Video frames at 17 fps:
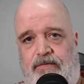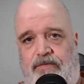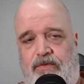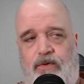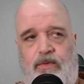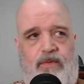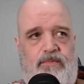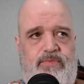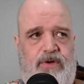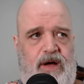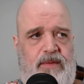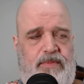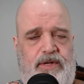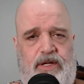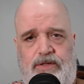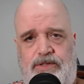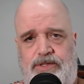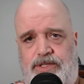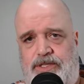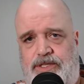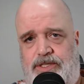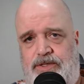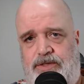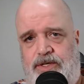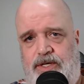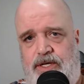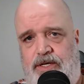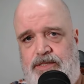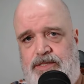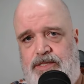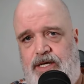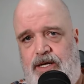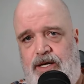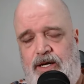for probably closer to two years.